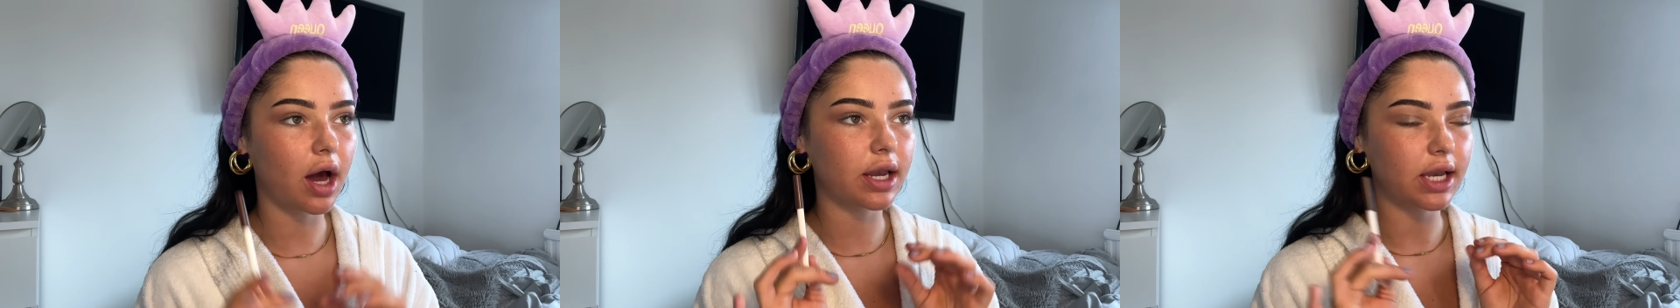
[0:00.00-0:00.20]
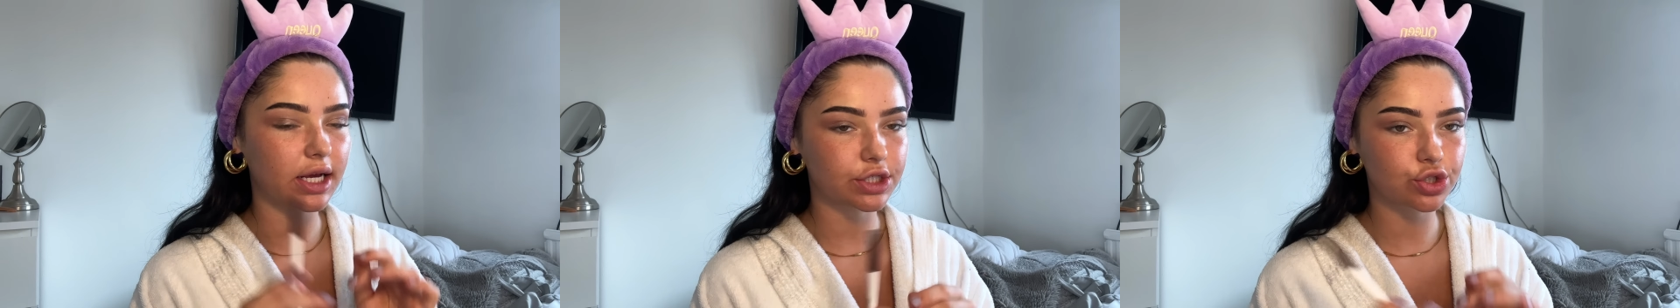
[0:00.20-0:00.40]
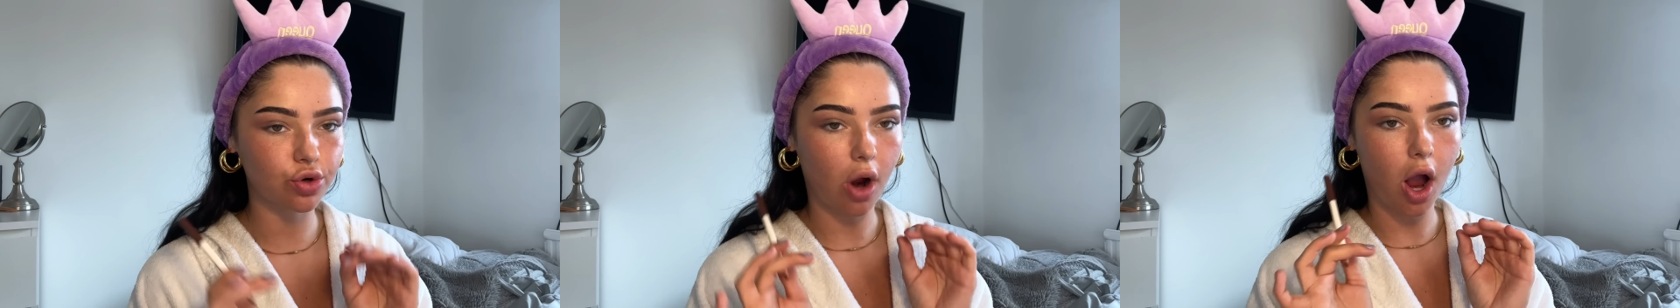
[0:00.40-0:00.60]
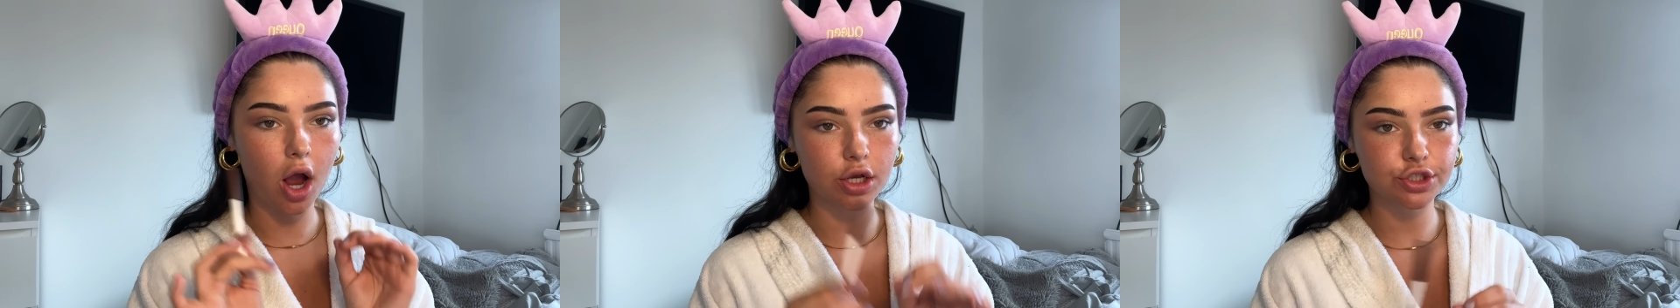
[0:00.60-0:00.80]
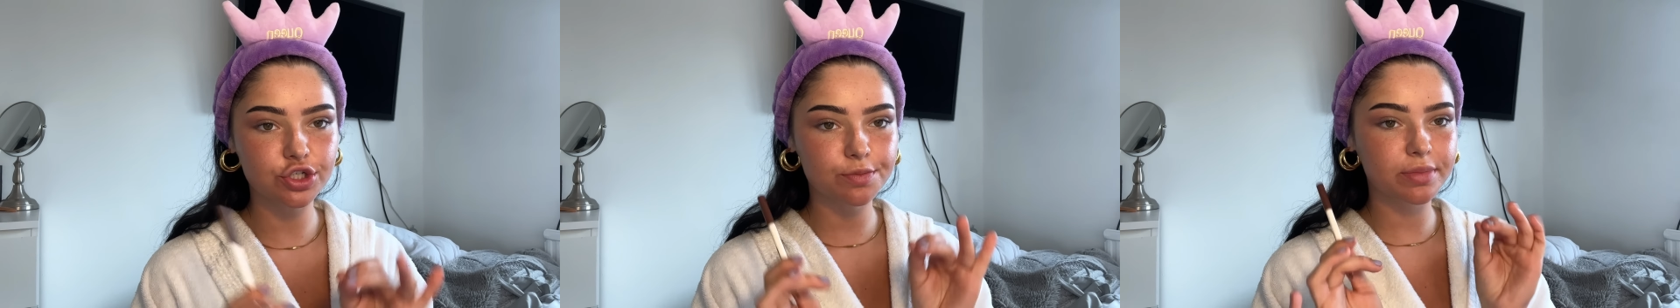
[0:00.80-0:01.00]
unless you're
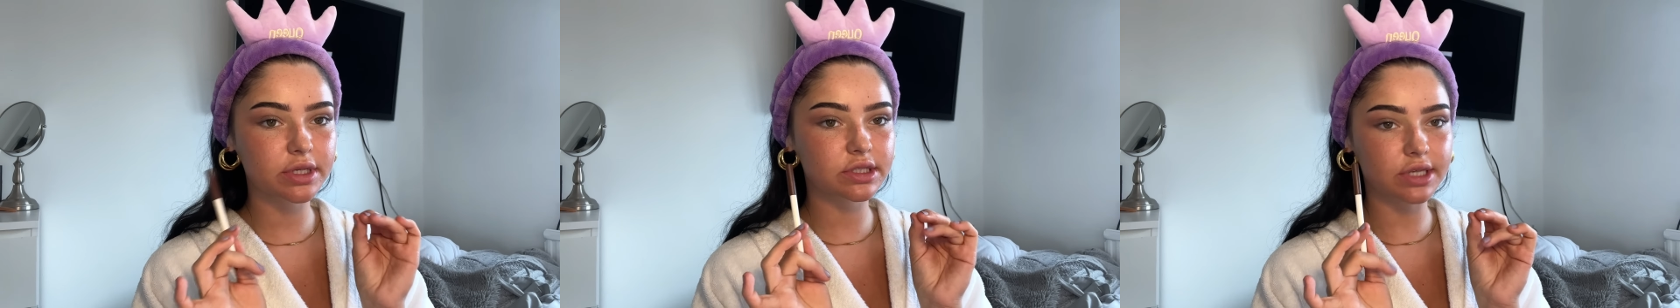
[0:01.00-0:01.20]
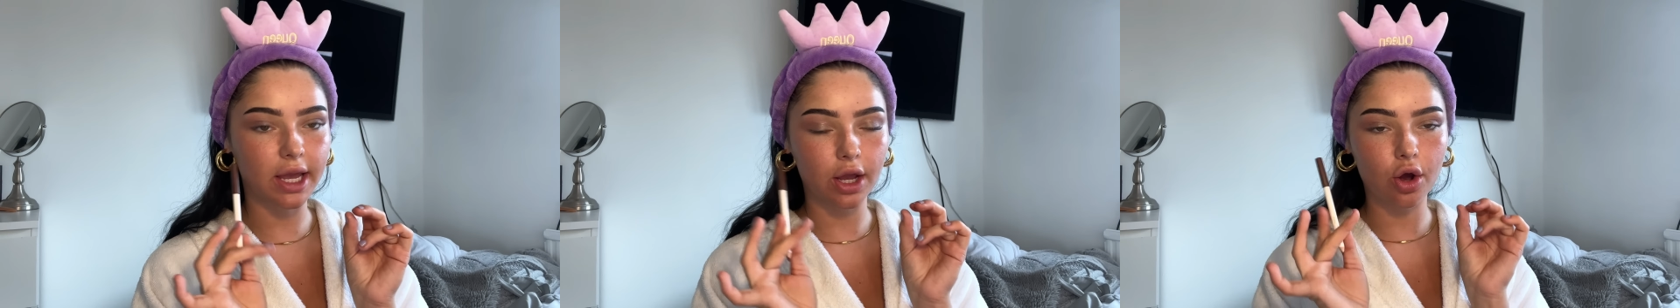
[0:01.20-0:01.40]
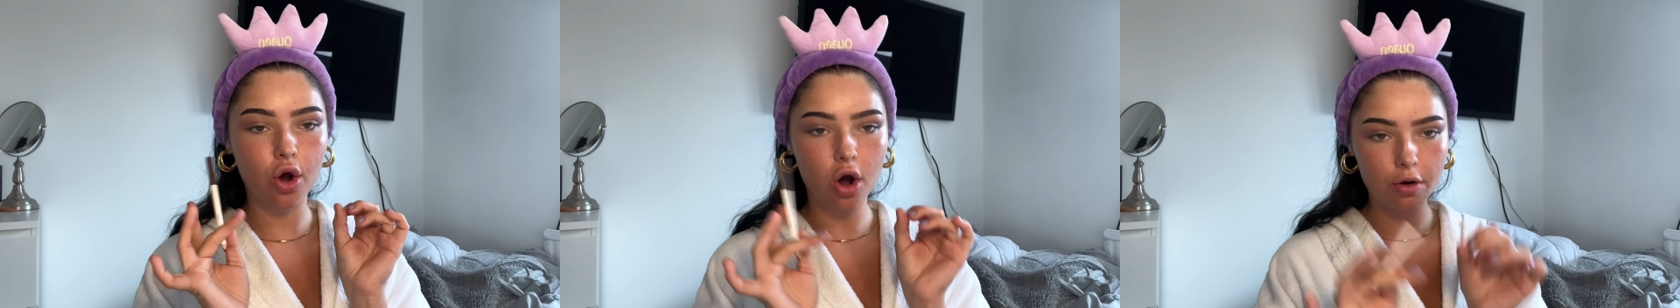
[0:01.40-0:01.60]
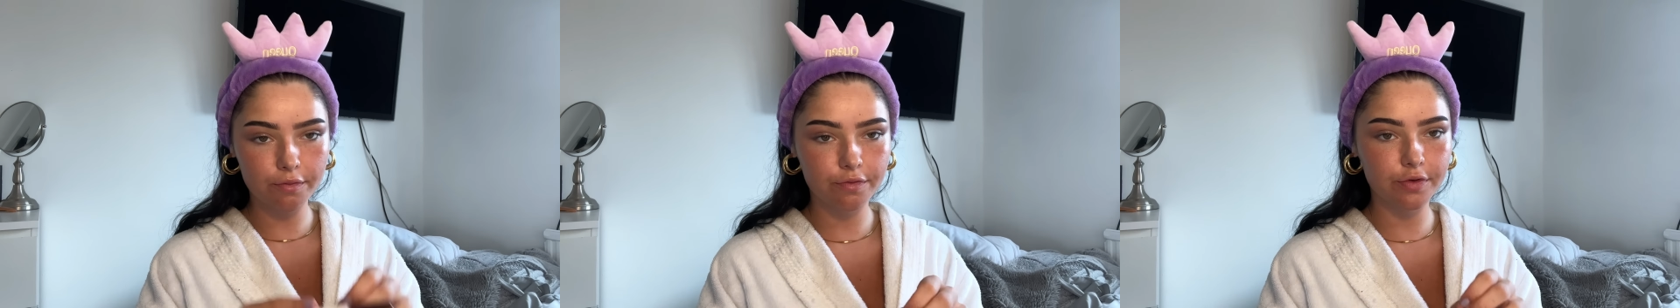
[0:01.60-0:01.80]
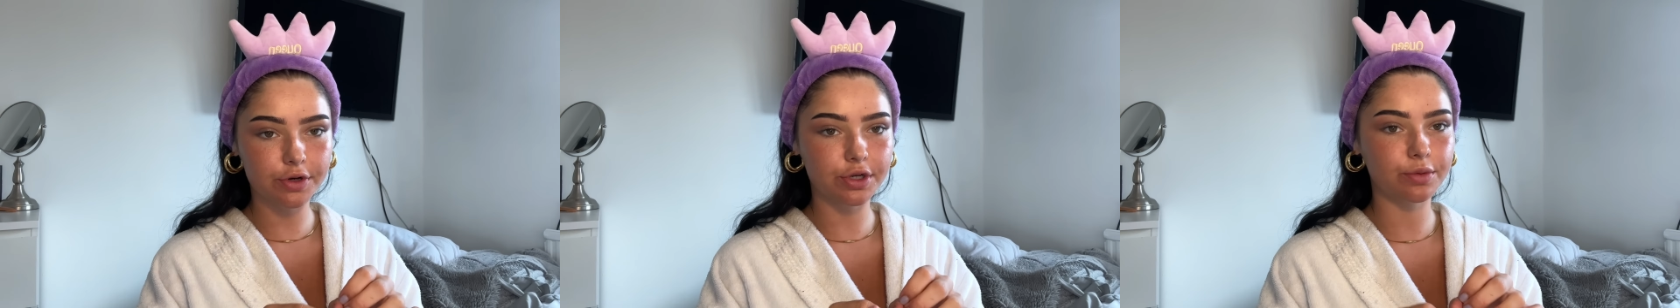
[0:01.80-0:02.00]
100%
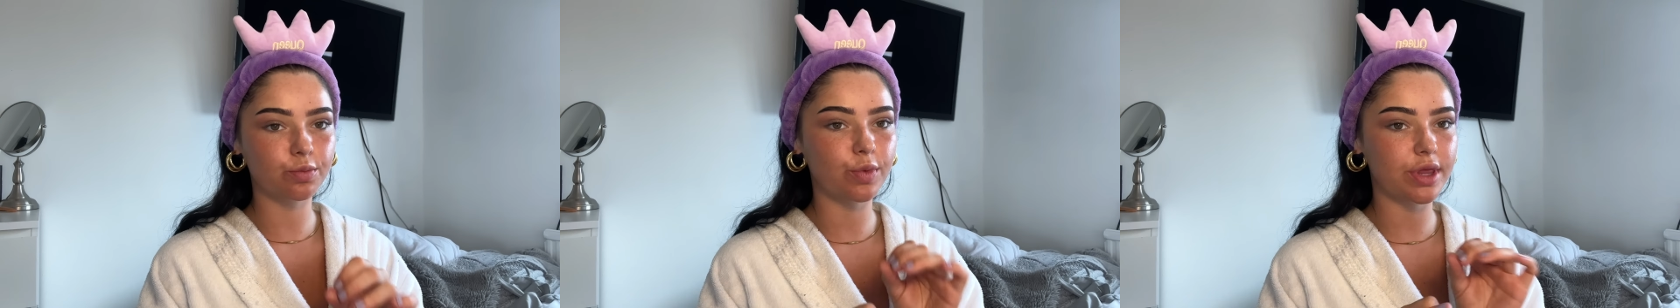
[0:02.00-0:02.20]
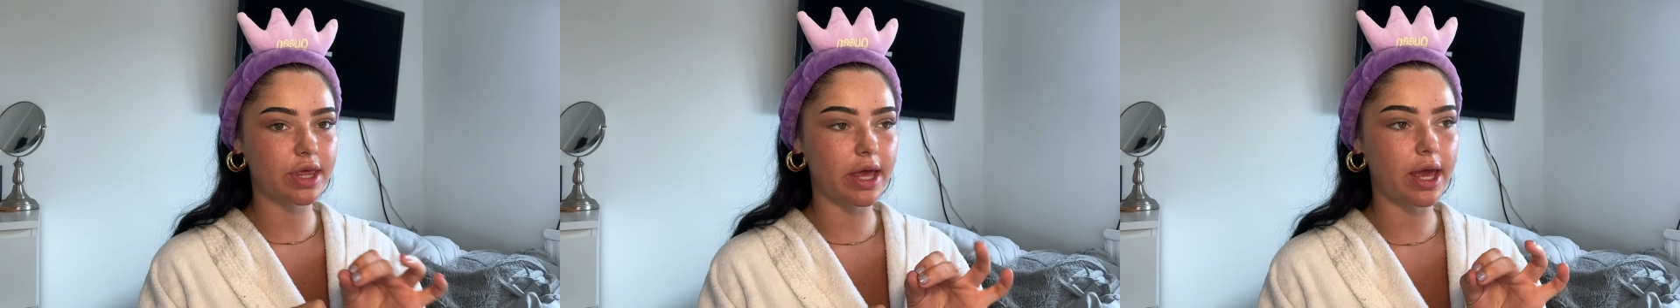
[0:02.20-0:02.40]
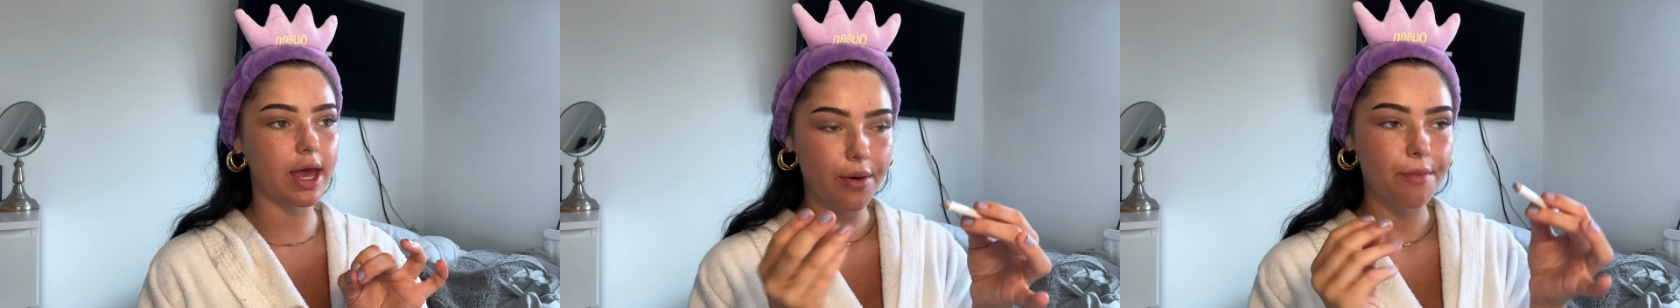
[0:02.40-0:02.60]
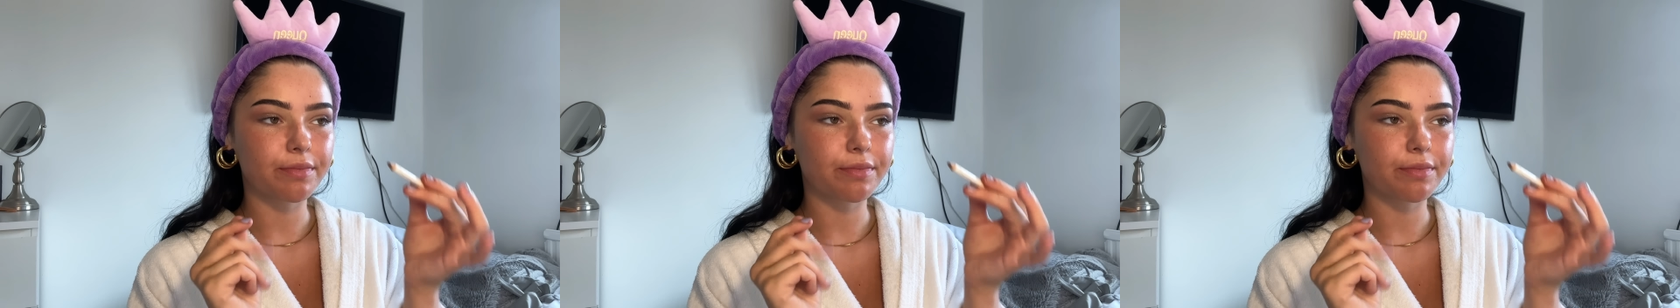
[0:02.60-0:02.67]
confident with it,